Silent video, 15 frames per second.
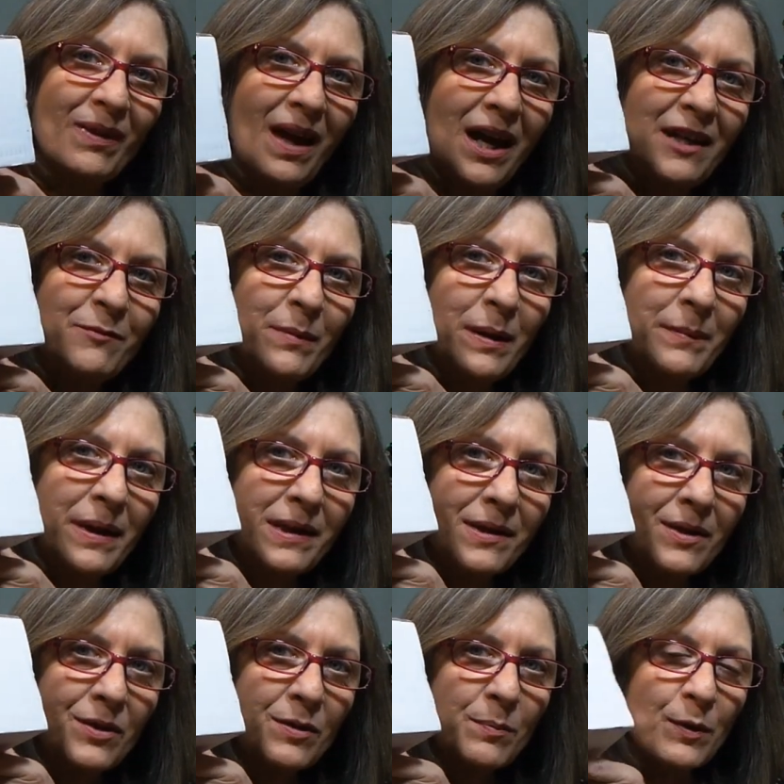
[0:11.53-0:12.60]
I have my
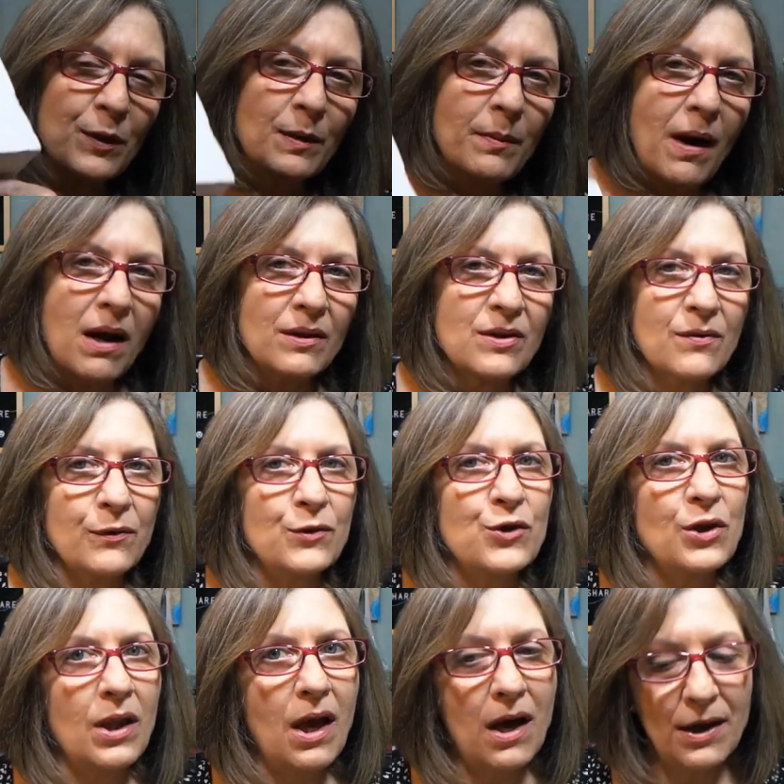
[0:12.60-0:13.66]
Macy's Beauty Box for
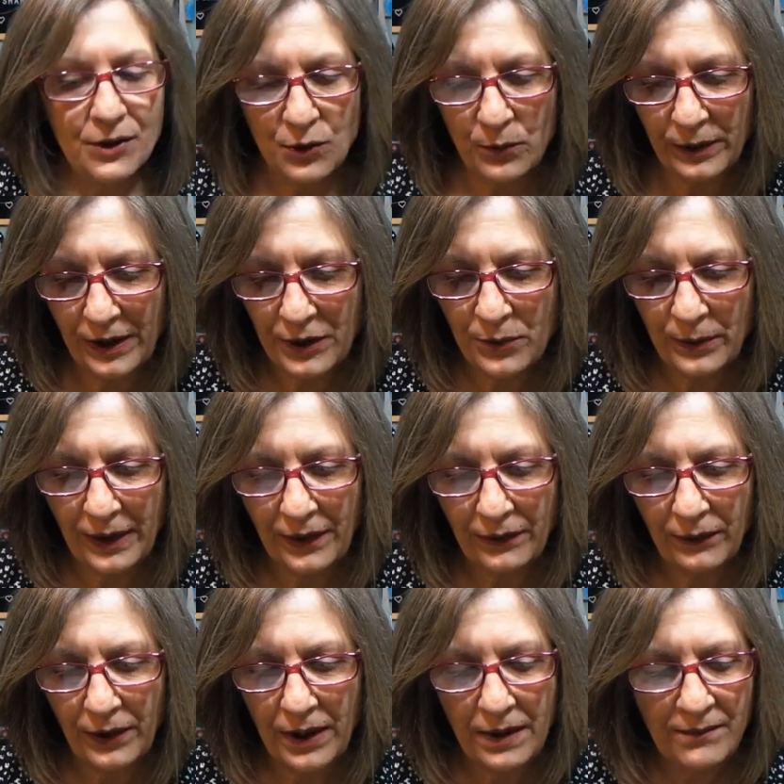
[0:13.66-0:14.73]
July
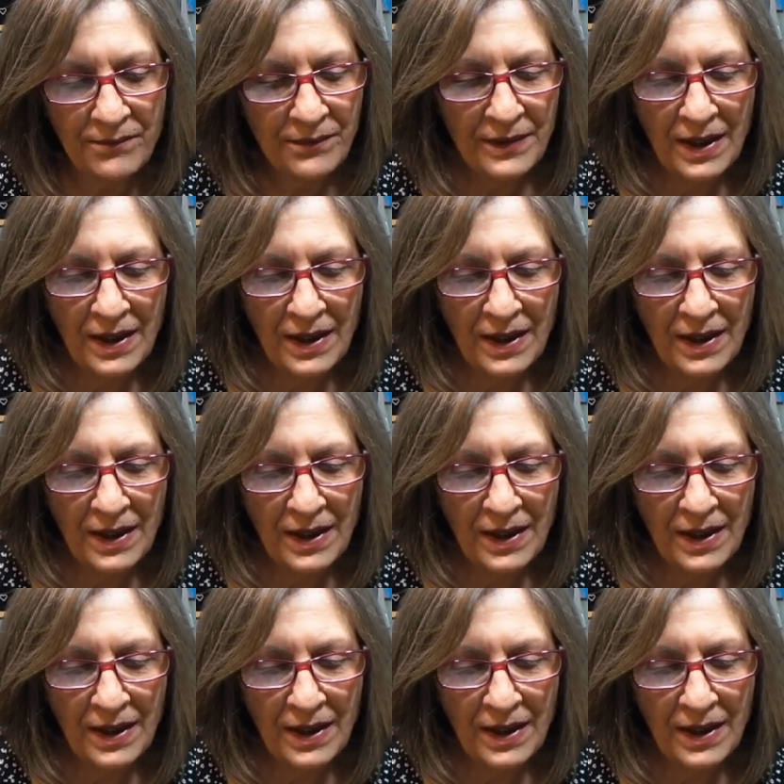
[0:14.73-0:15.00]
2023.